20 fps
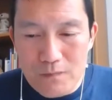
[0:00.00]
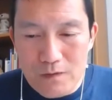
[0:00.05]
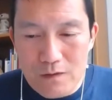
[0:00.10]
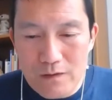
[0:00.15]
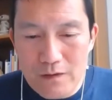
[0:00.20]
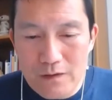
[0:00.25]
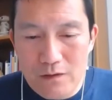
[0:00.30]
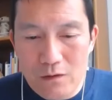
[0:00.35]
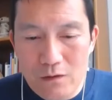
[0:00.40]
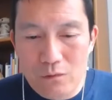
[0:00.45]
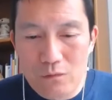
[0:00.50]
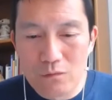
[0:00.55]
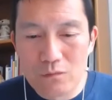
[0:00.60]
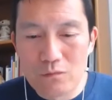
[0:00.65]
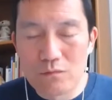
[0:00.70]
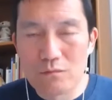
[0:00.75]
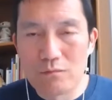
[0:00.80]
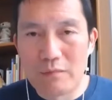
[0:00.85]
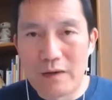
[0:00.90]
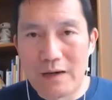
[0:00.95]
you know
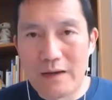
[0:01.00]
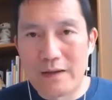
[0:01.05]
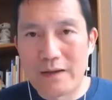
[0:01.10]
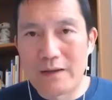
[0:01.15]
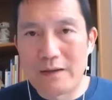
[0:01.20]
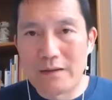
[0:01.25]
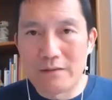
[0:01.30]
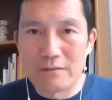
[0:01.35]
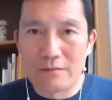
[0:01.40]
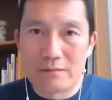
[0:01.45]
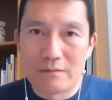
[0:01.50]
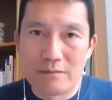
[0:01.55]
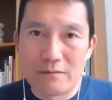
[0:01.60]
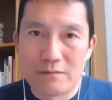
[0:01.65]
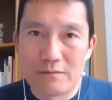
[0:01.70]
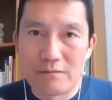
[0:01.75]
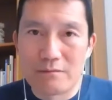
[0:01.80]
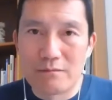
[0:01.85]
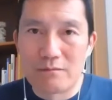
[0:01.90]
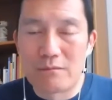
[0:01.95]
my
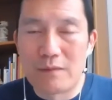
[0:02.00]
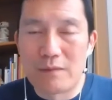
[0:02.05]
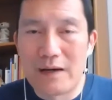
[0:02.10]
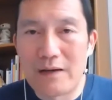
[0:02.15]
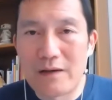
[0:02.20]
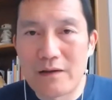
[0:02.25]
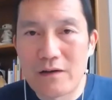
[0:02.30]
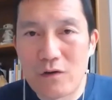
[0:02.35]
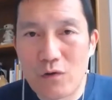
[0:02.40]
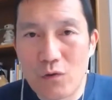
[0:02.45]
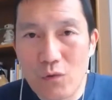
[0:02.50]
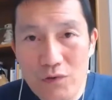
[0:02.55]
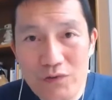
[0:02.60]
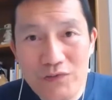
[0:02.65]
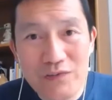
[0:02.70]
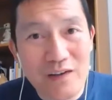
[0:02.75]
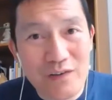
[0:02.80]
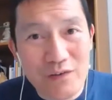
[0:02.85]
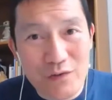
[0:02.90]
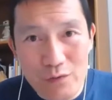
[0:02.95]
my
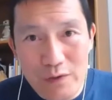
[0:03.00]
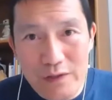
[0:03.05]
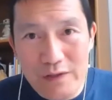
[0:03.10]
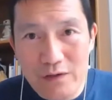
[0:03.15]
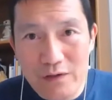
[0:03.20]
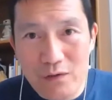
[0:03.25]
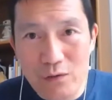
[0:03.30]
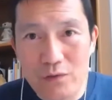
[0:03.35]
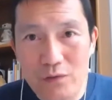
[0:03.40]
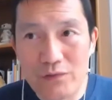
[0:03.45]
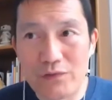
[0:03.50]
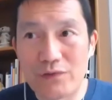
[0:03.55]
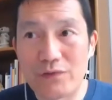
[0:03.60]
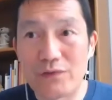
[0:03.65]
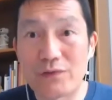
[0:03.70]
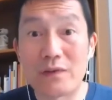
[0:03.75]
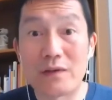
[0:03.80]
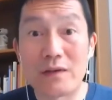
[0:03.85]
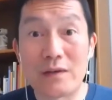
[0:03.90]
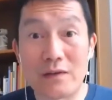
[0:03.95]
course on creating
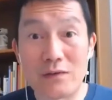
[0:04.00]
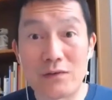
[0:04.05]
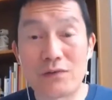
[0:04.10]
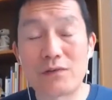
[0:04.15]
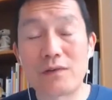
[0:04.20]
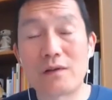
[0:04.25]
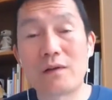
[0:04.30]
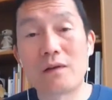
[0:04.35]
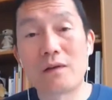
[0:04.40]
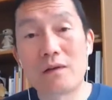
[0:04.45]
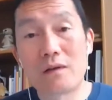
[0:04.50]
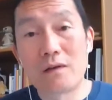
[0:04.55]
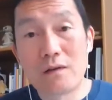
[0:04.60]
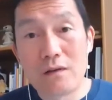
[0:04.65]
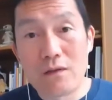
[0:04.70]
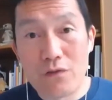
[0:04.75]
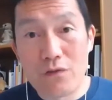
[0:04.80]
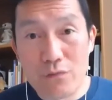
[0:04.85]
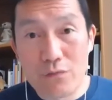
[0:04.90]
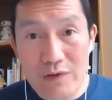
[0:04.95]
courses is
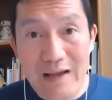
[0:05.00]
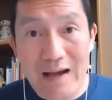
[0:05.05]
three